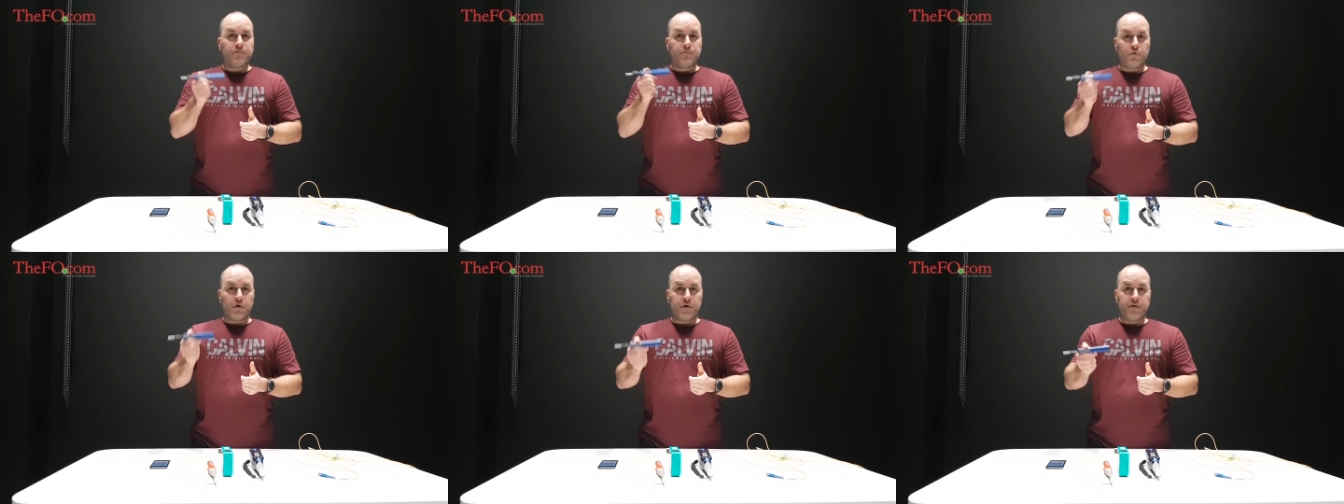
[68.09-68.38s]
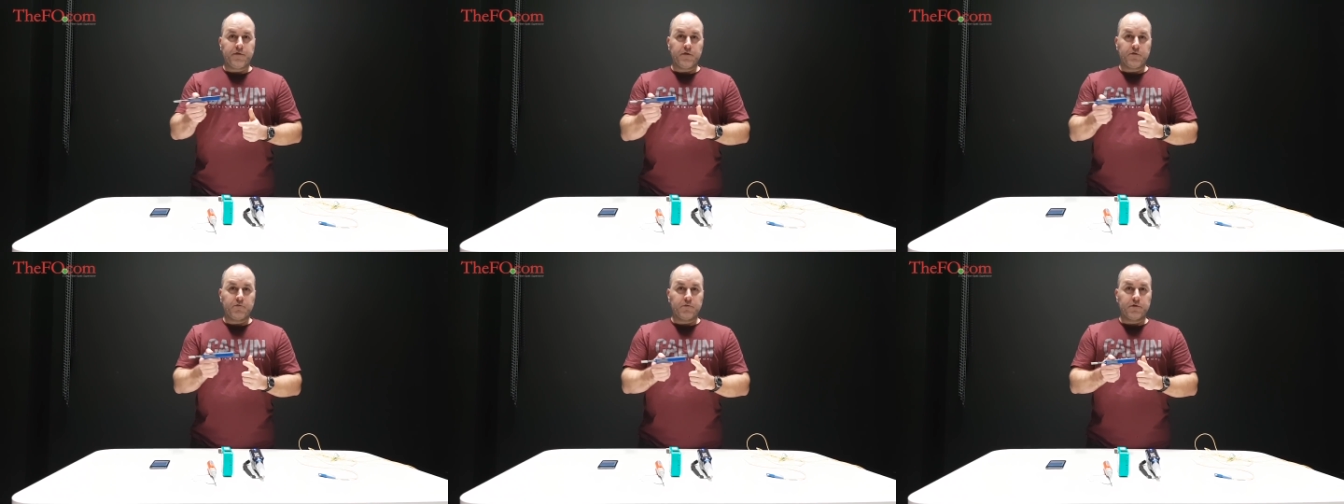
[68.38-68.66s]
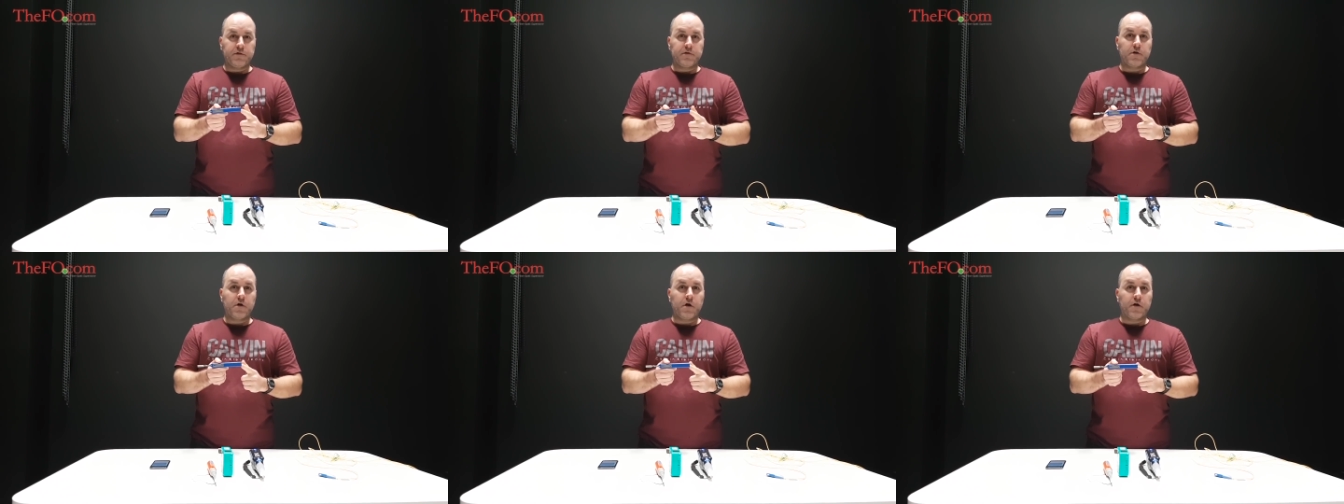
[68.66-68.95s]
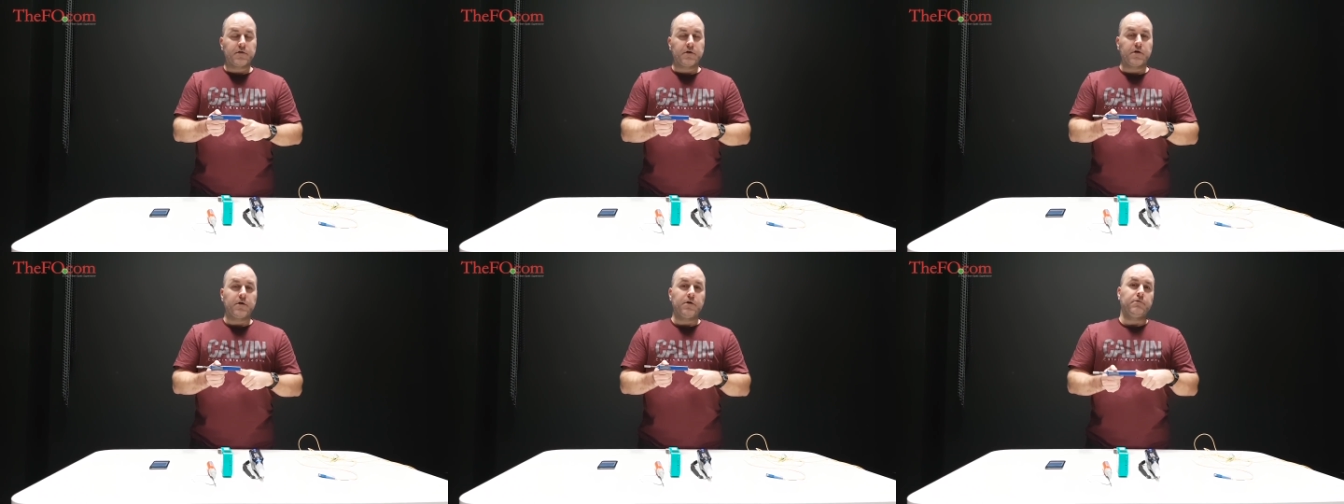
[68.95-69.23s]
why these ones
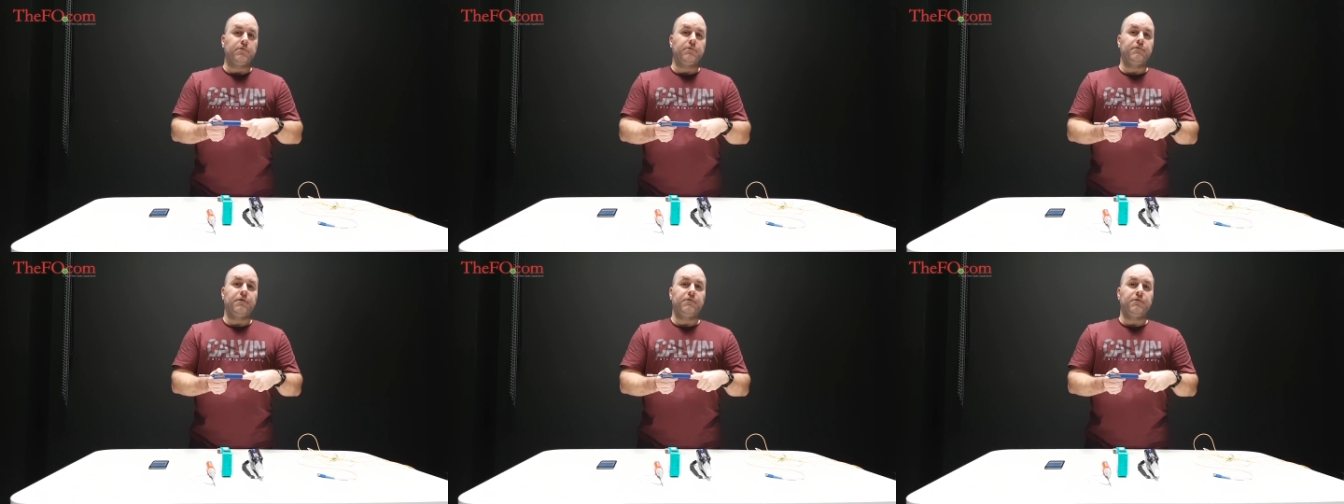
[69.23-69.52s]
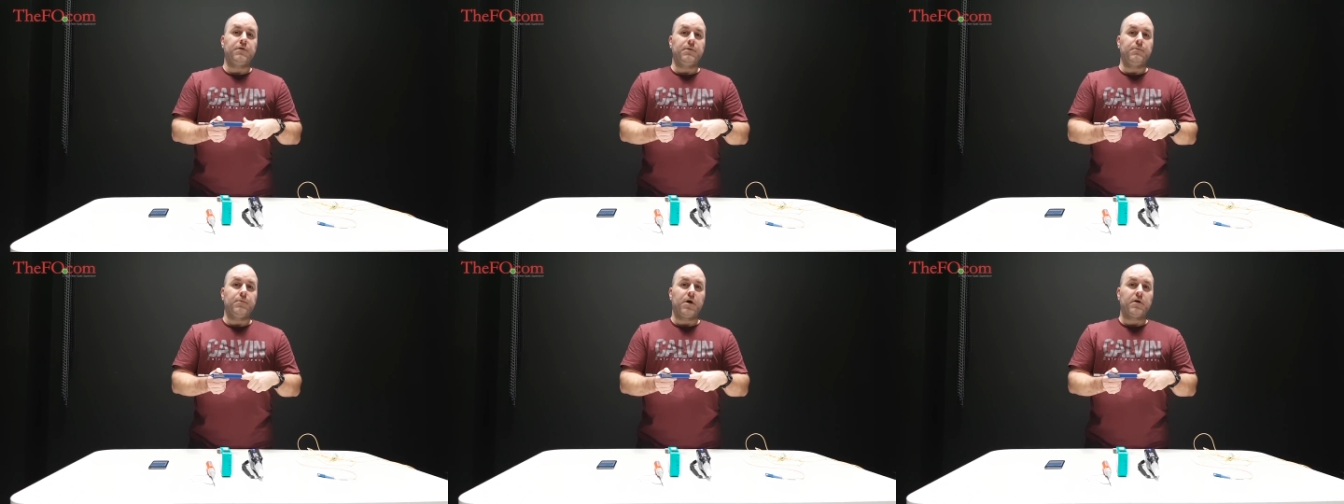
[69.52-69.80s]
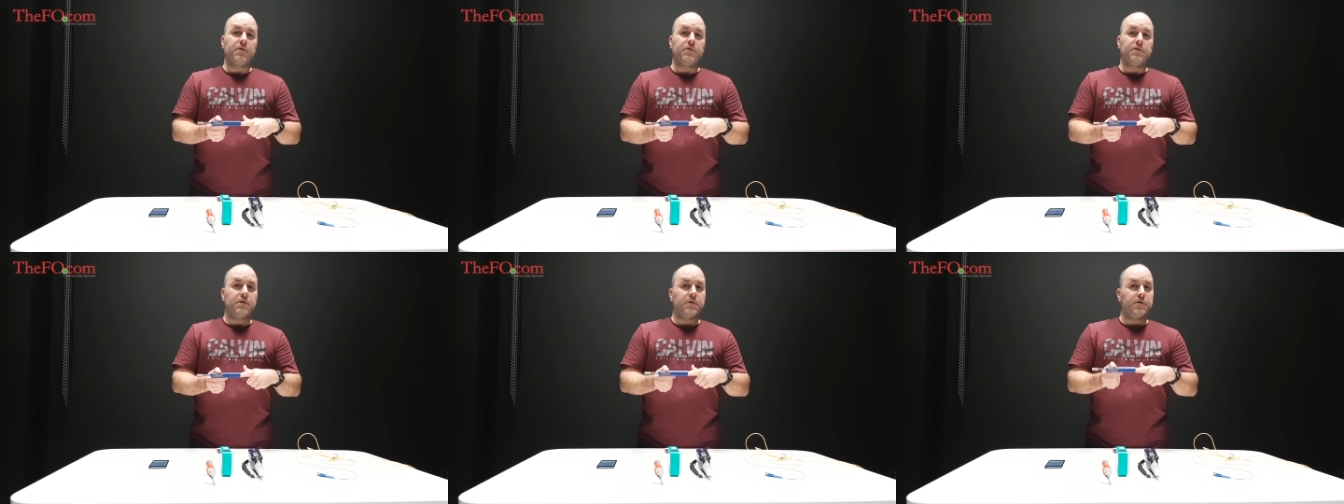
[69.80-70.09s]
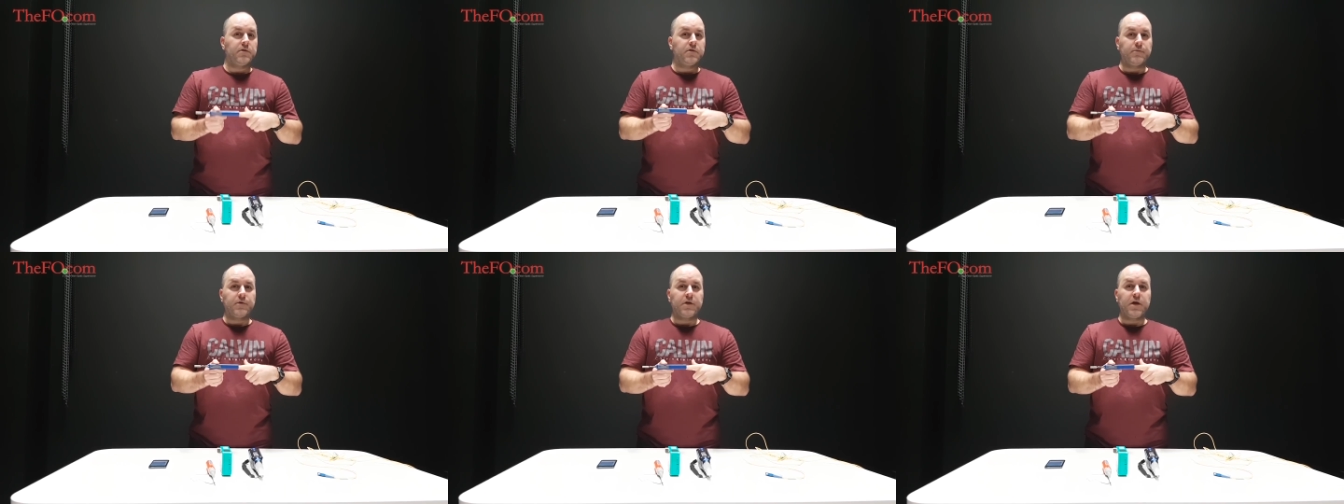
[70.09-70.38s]
cost 150 bucks
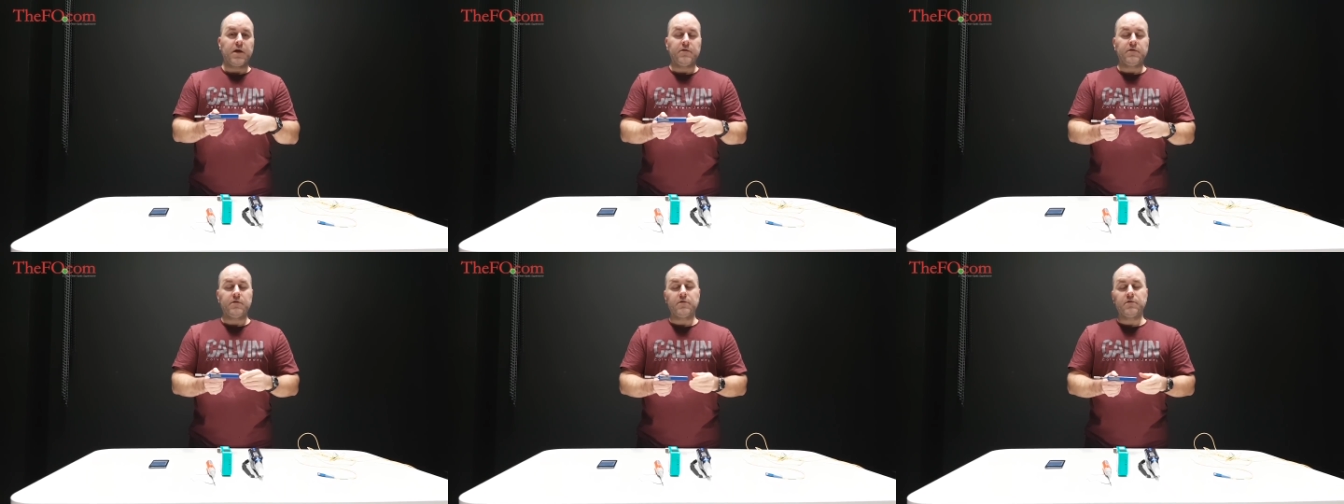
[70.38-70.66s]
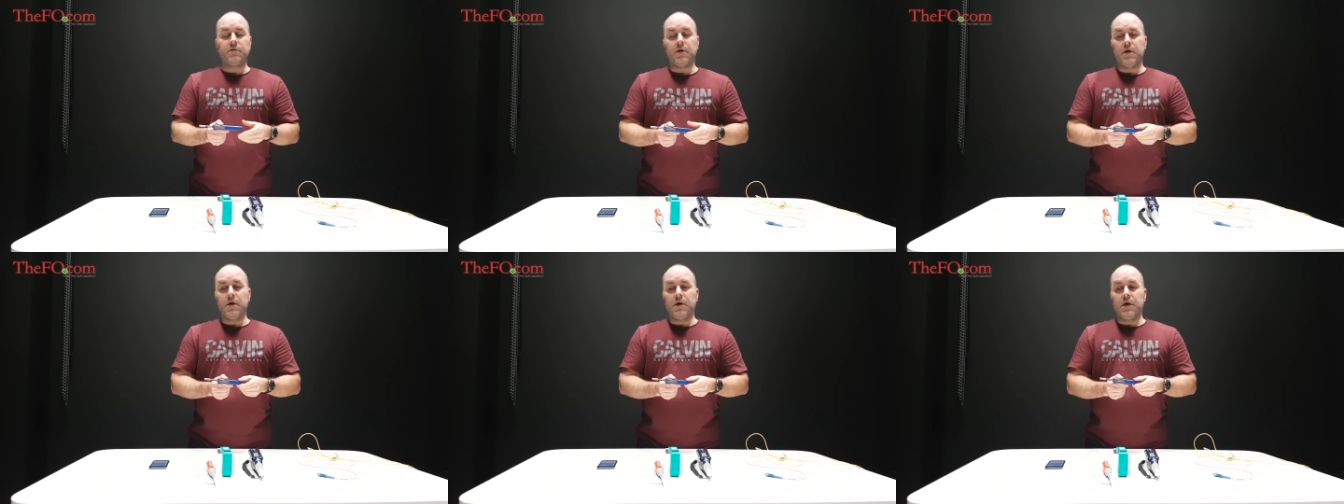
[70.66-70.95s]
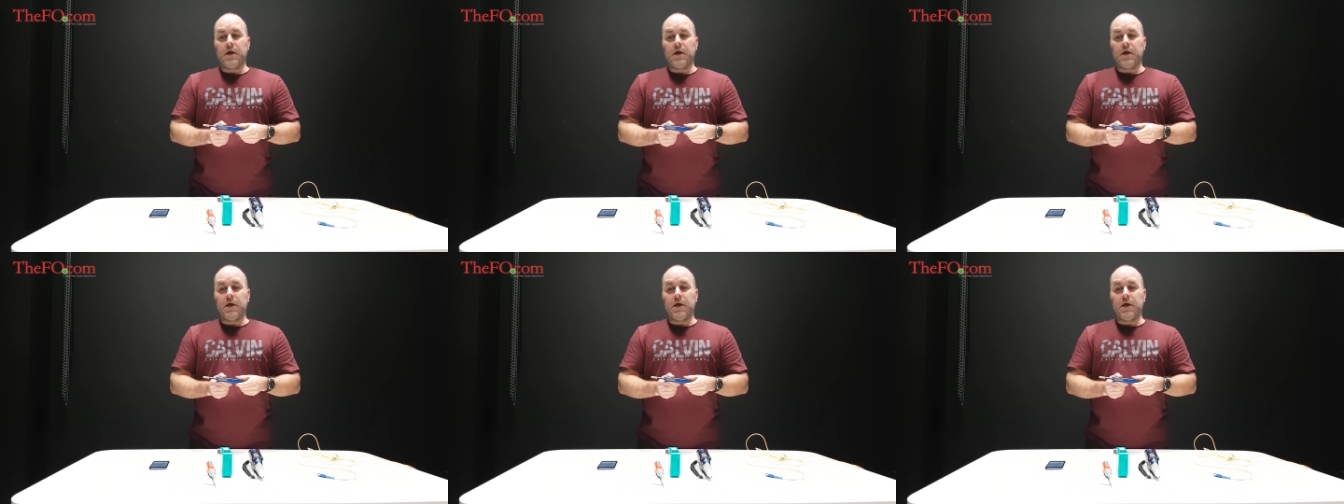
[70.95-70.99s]
in some cases,